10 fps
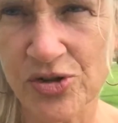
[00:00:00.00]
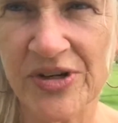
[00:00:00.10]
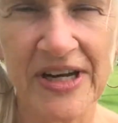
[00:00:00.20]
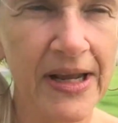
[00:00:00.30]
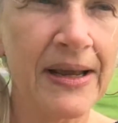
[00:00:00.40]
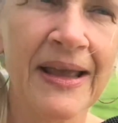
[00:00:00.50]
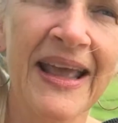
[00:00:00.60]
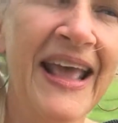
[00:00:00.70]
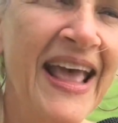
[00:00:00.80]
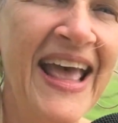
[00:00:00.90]
you today.
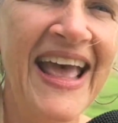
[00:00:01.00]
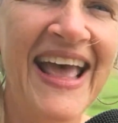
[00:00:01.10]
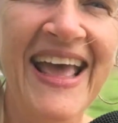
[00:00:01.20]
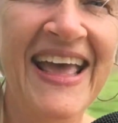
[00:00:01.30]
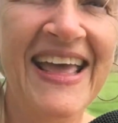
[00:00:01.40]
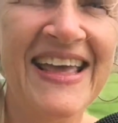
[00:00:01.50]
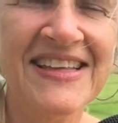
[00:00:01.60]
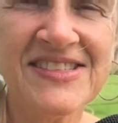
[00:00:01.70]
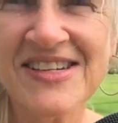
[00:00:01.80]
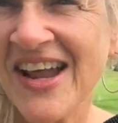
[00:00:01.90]

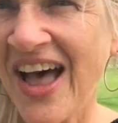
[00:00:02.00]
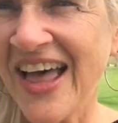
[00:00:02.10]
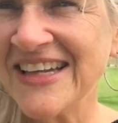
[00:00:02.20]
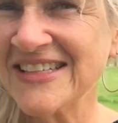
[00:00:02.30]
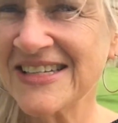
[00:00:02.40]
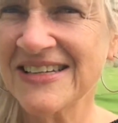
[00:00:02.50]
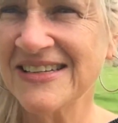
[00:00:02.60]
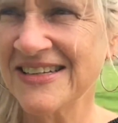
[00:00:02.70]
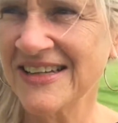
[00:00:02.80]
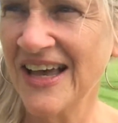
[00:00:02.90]
It's not
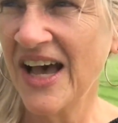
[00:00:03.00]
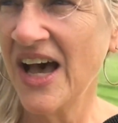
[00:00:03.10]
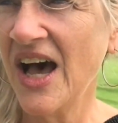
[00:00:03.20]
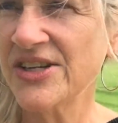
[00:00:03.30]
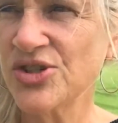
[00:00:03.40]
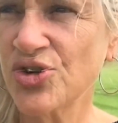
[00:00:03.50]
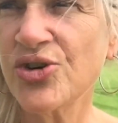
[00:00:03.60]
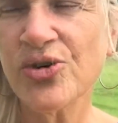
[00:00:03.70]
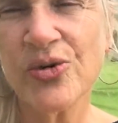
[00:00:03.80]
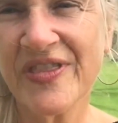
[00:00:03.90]
a
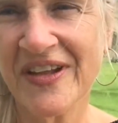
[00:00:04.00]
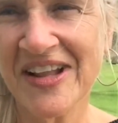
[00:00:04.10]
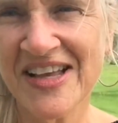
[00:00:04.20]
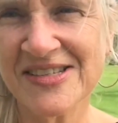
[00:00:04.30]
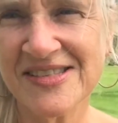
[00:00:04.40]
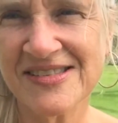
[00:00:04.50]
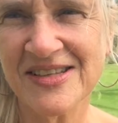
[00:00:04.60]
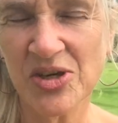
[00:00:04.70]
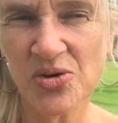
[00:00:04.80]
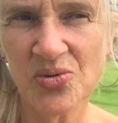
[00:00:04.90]
truth unless
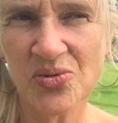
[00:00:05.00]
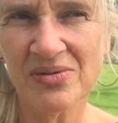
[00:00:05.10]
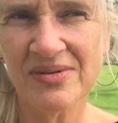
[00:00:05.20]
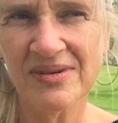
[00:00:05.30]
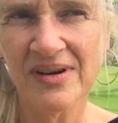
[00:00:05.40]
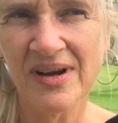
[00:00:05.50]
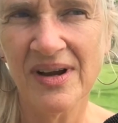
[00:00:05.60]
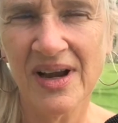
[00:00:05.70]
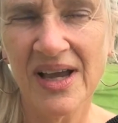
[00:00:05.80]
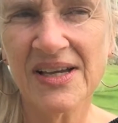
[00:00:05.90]
you
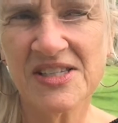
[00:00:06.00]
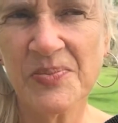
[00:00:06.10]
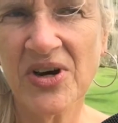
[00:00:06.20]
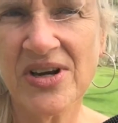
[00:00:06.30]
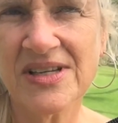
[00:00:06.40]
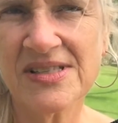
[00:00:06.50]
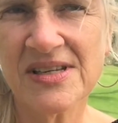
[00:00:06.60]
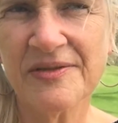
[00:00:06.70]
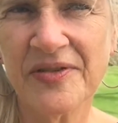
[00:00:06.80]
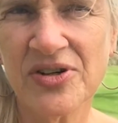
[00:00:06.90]
experience it for